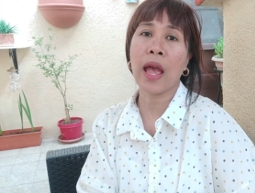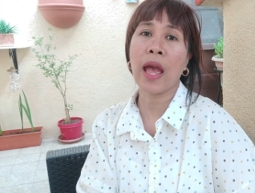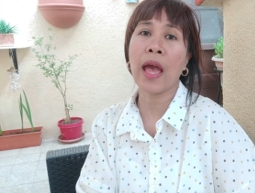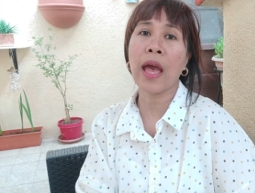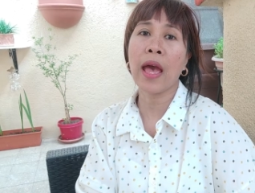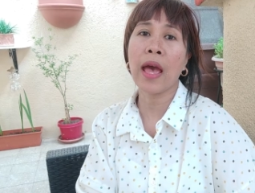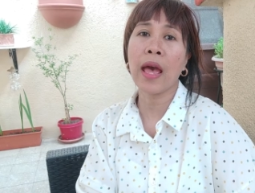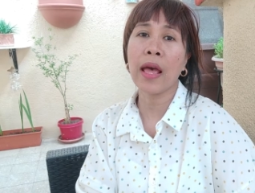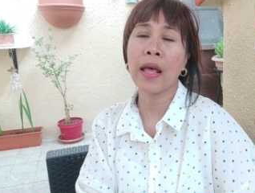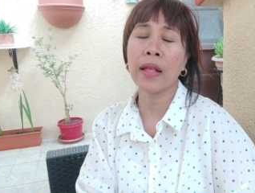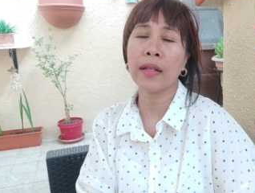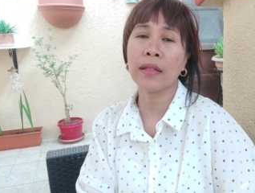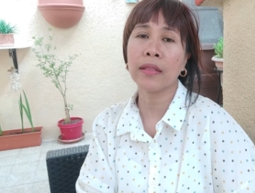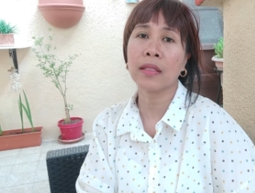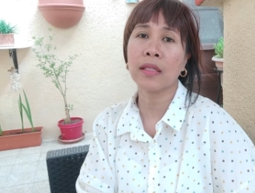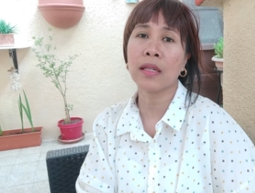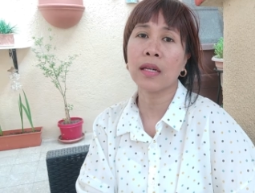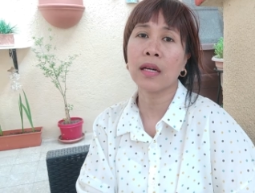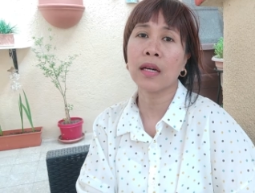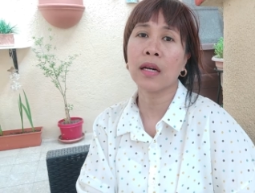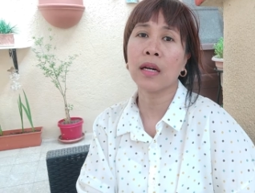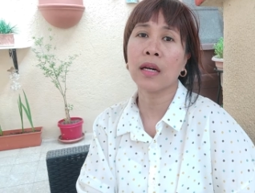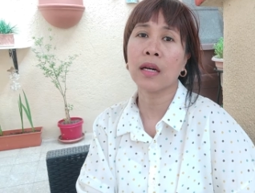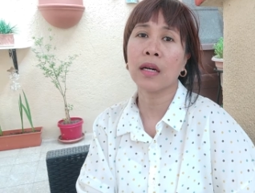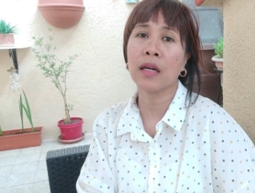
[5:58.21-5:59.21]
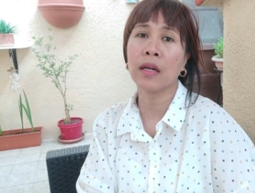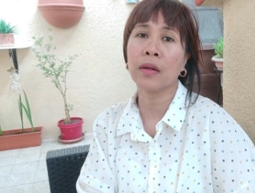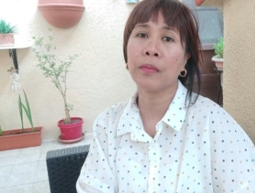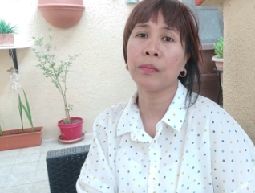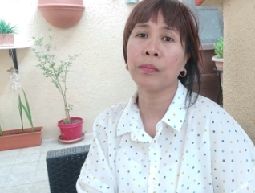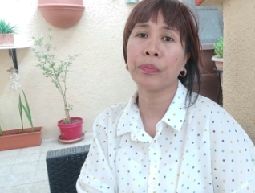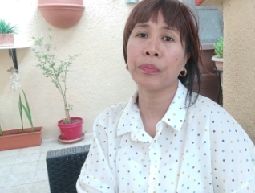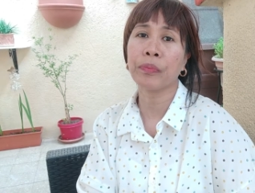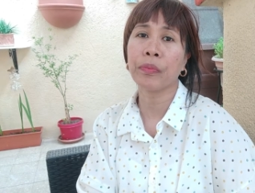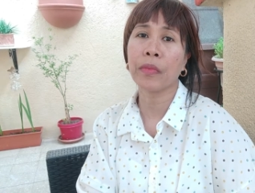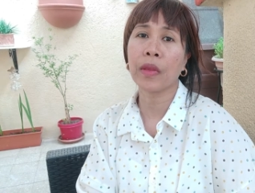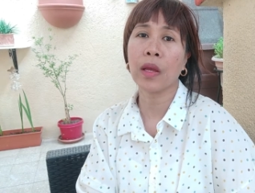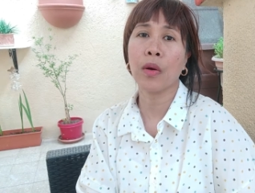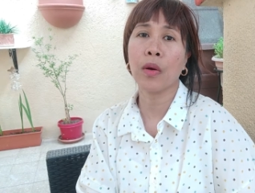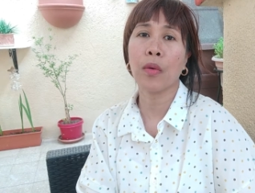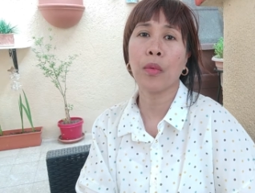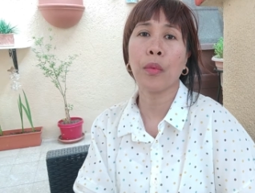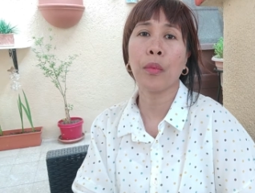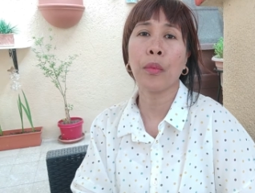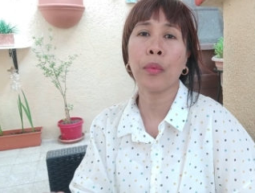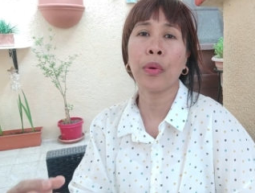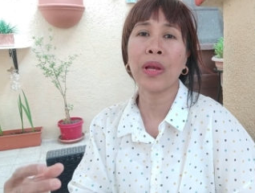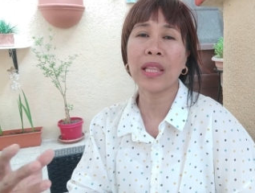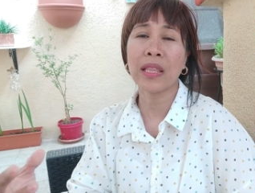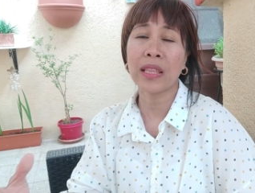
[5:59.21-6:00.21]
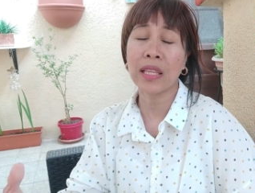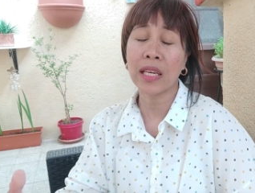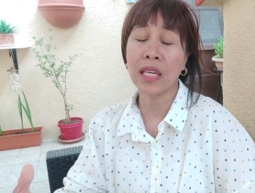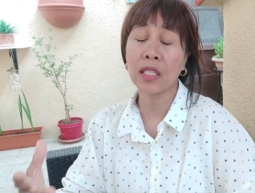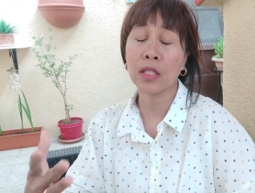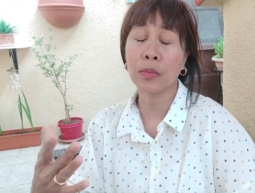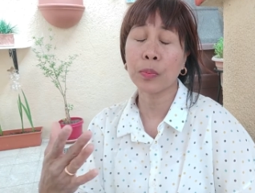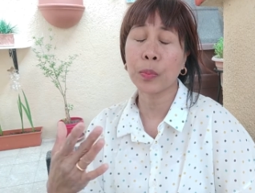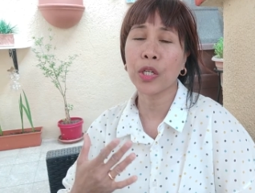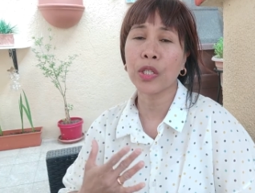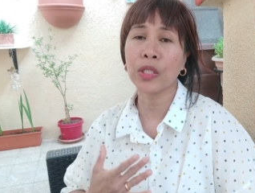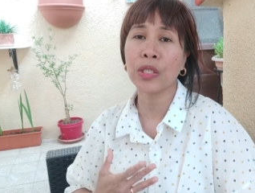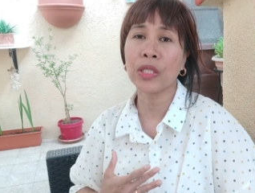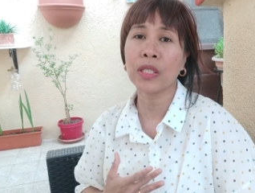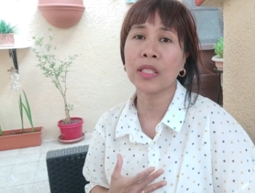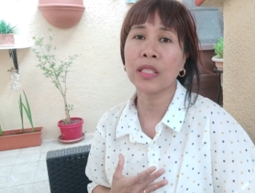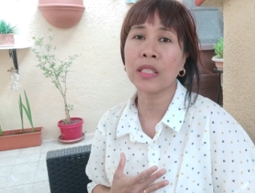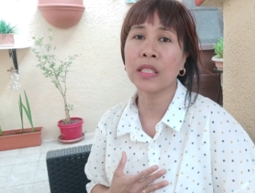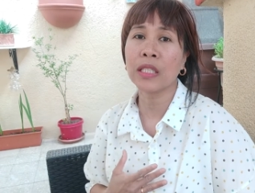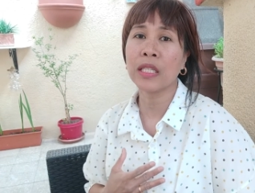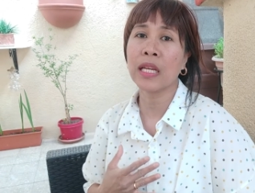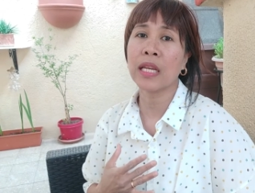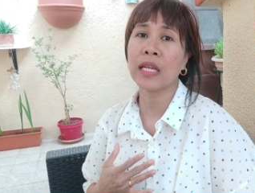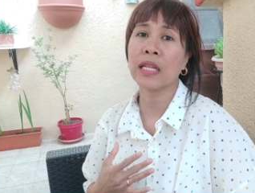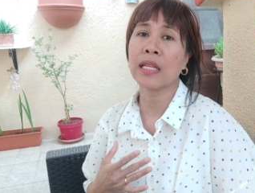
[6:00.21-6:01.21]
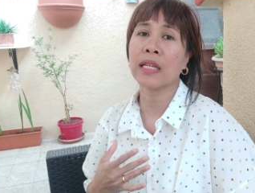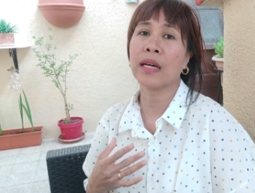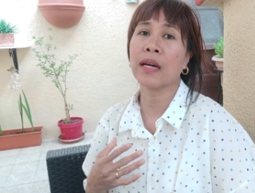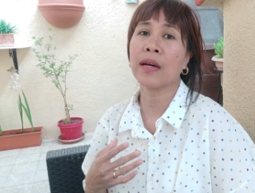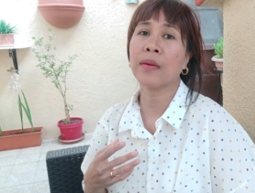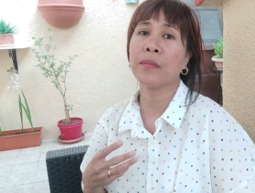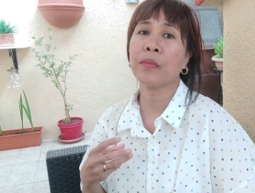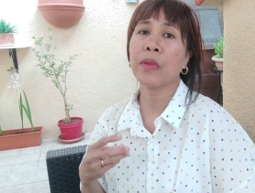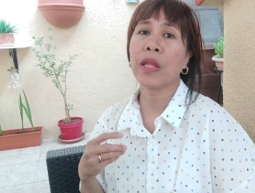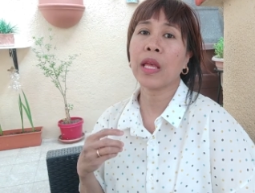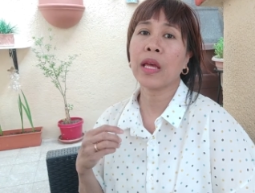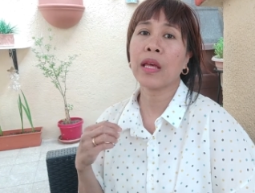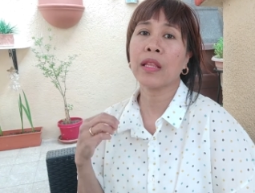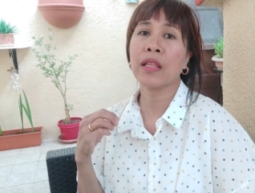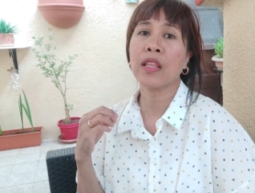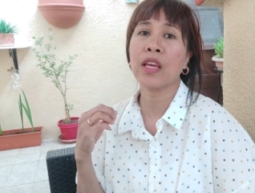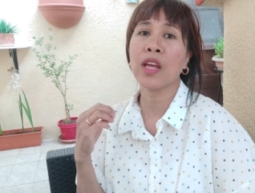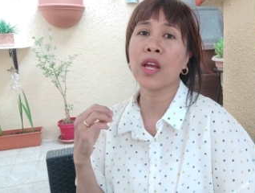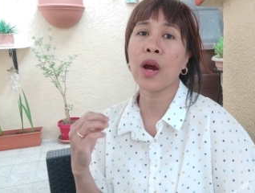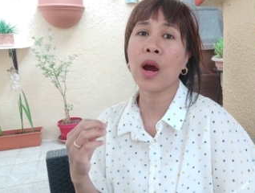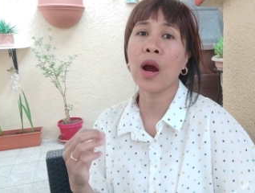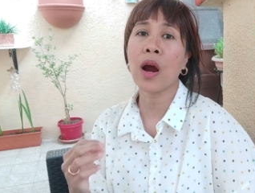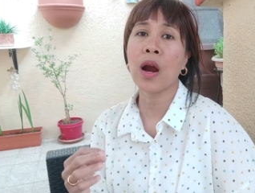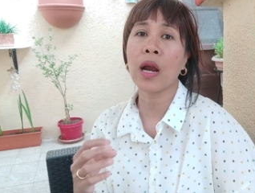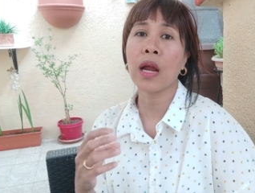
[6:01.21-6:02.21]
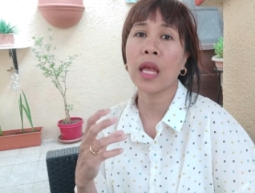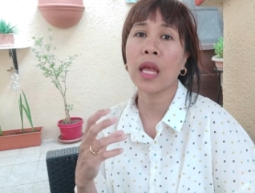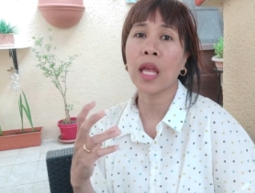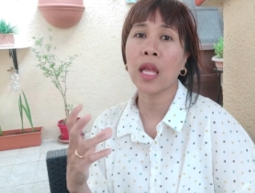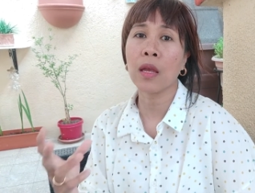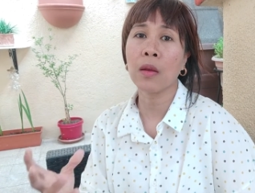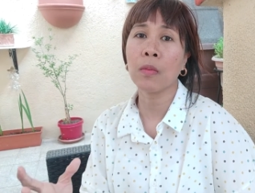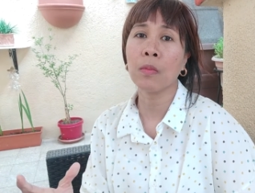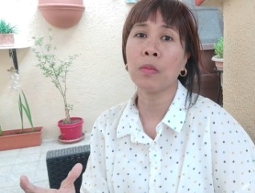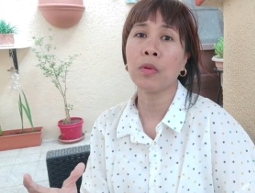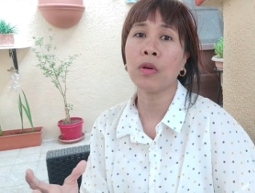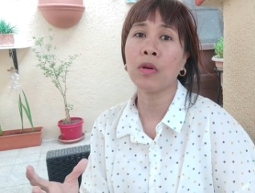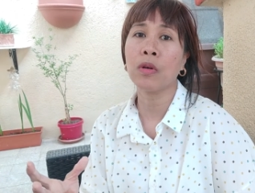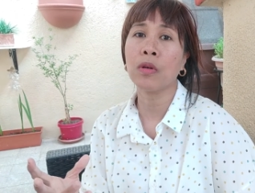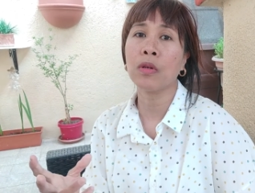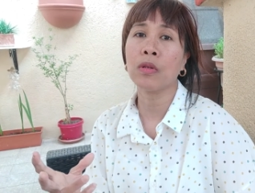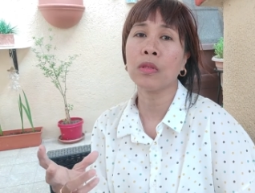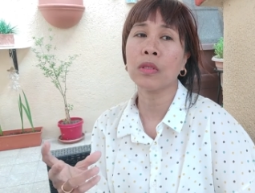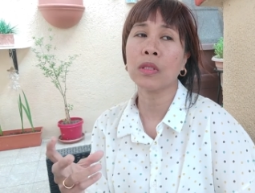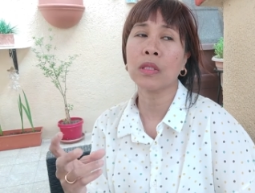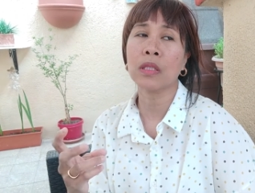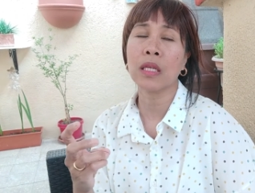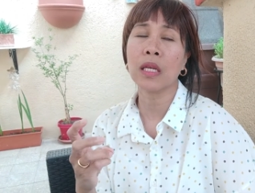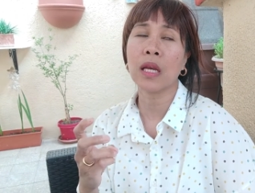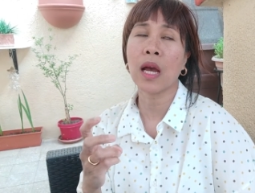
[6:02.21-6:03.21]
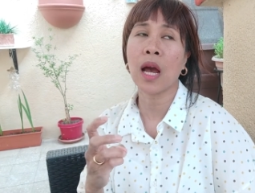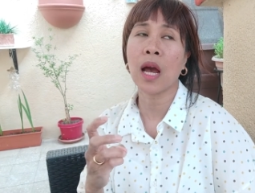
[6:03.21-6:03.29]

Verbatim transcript: And um, With this personal data, they are able, the